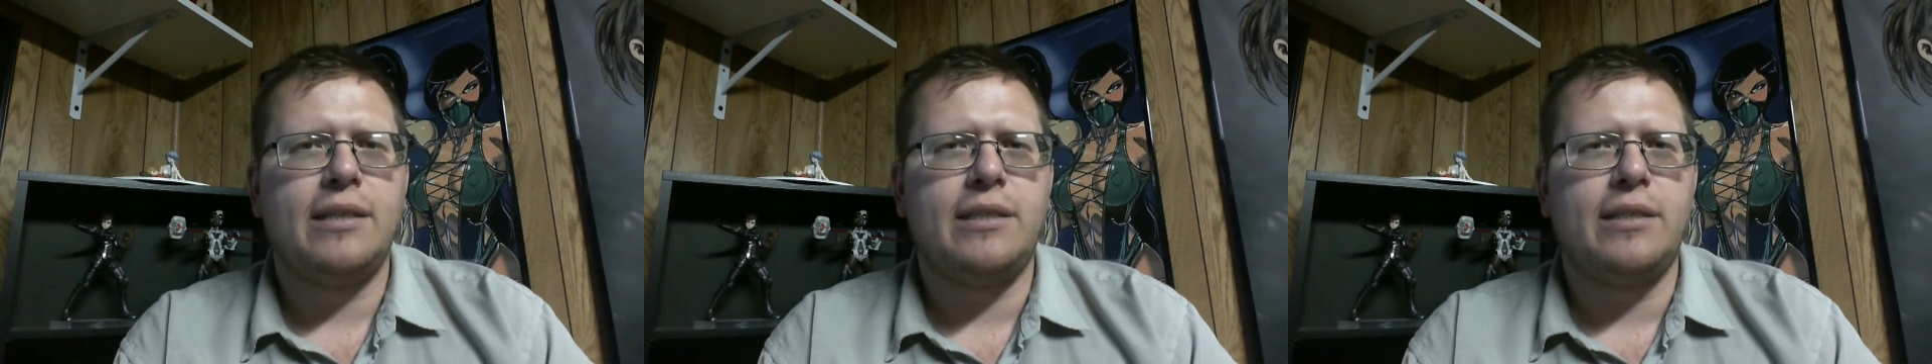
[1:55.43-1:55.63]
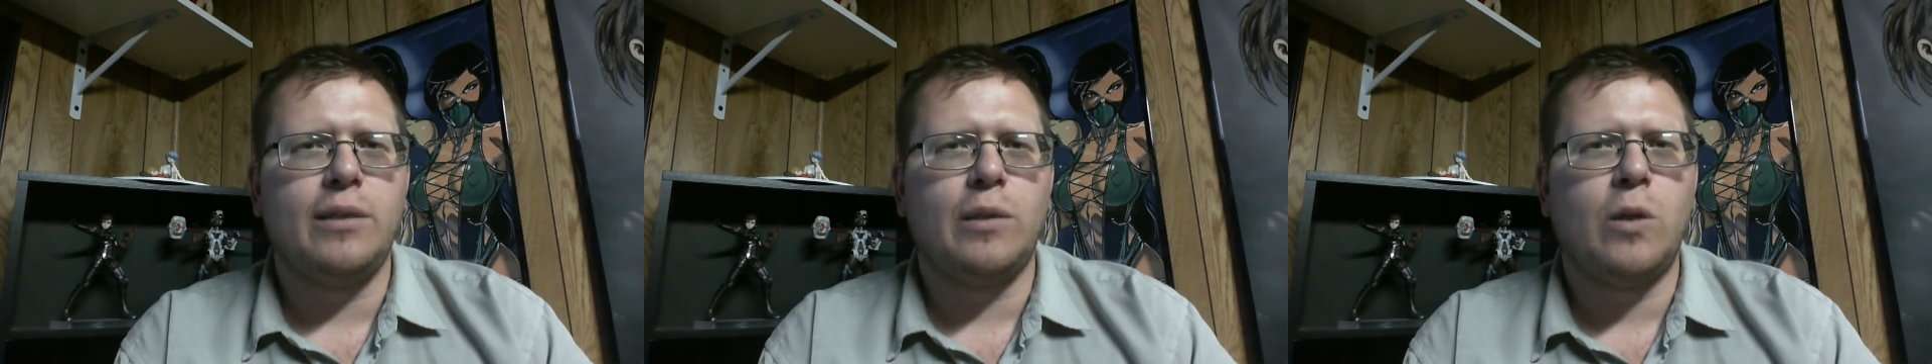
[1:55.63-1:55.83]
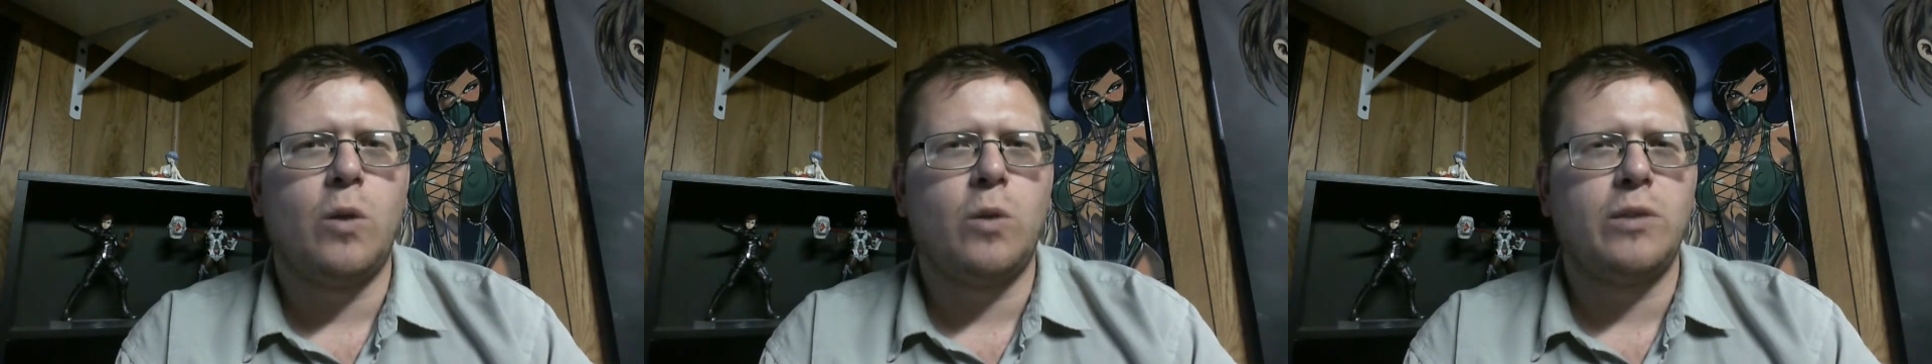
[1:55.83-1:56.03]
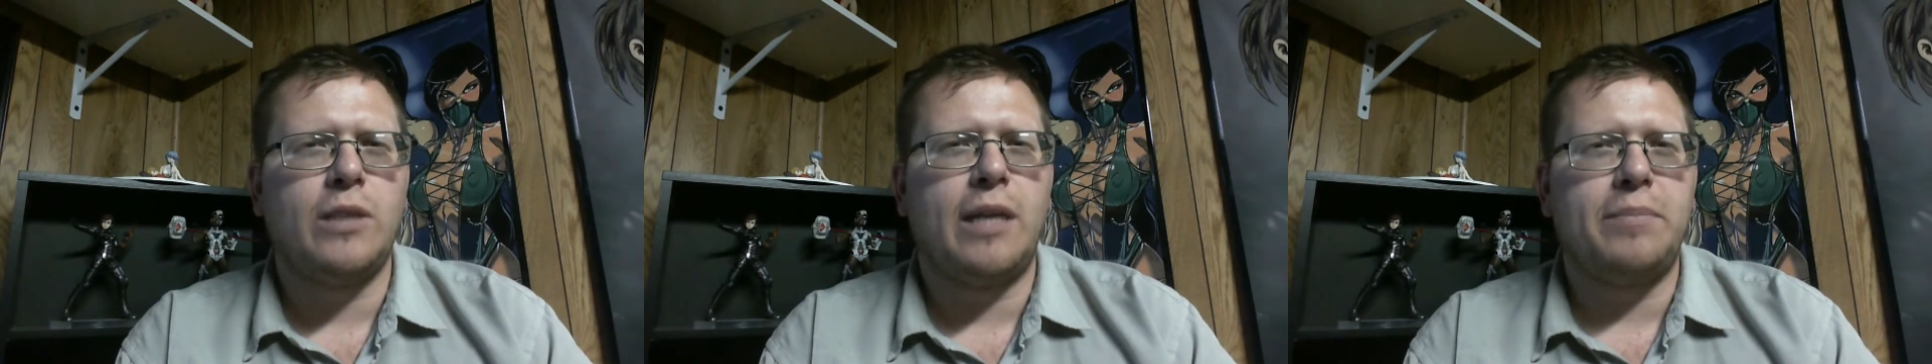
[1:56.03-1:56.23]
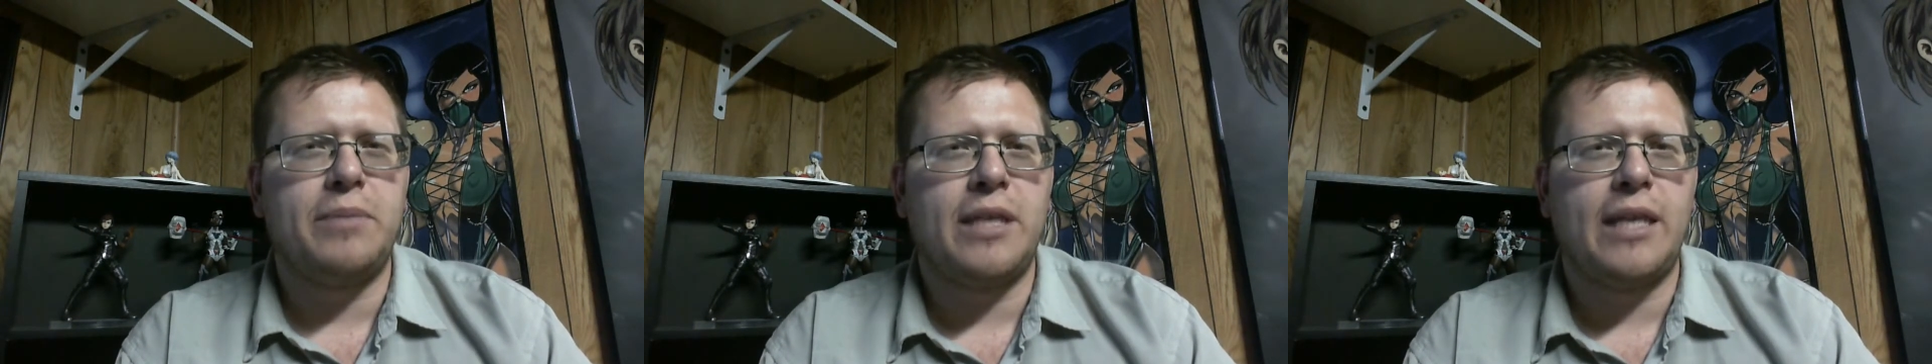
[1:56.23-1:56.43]
still
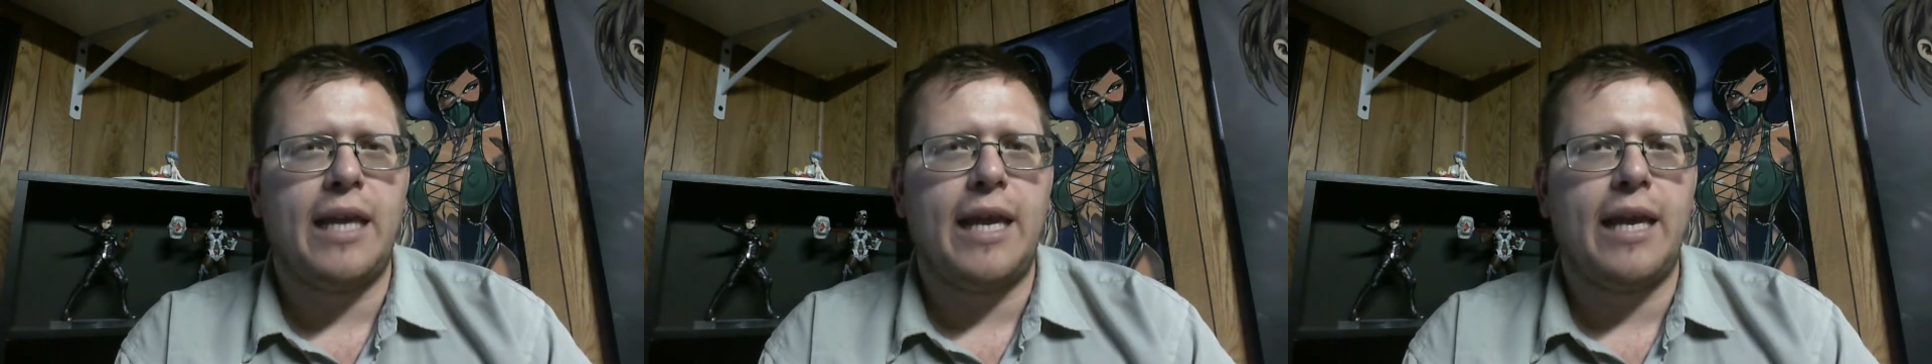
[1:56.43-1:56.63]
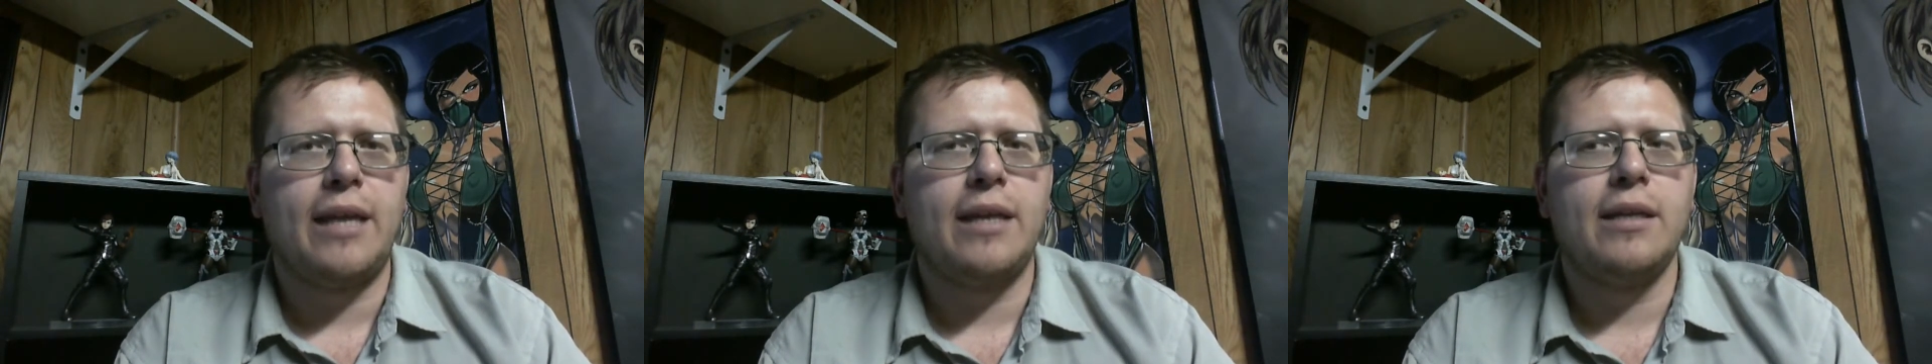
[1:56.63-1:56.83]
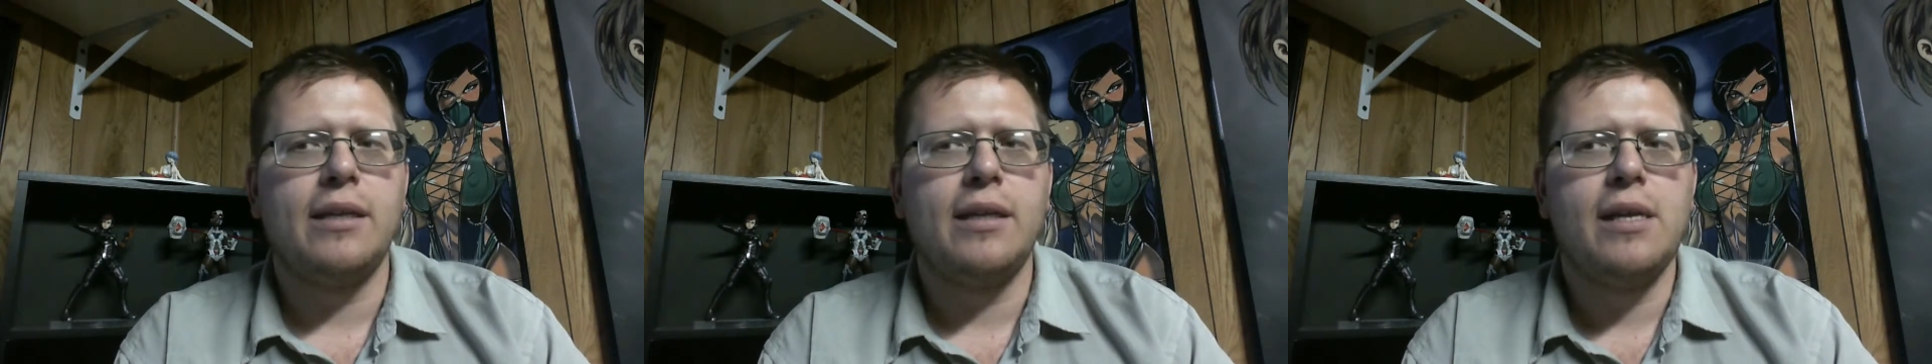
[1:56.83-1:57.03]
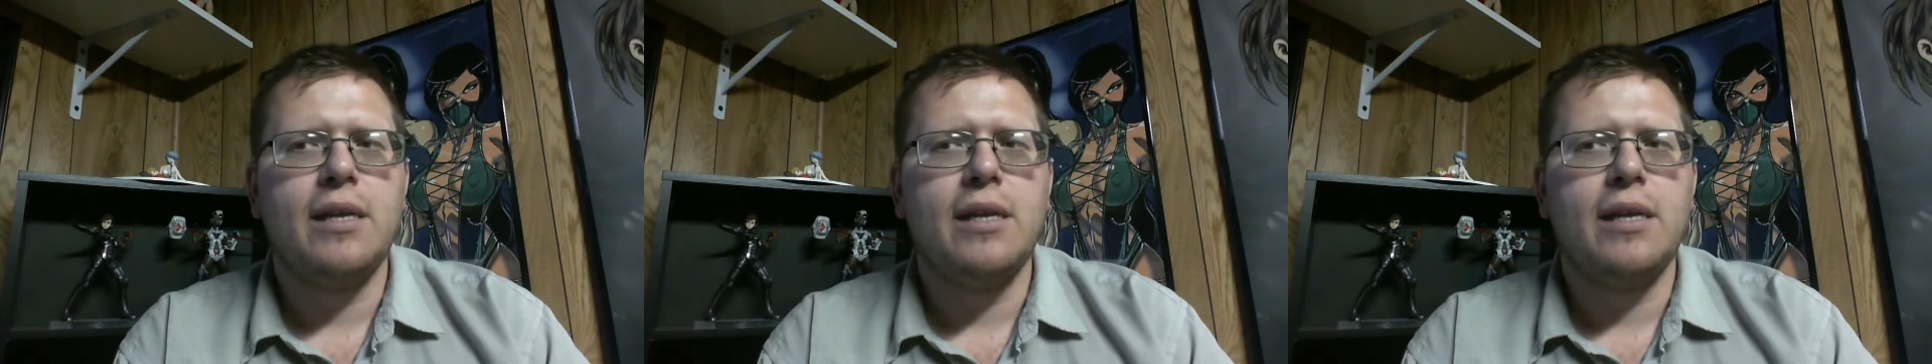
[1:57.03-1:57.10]
holds up today.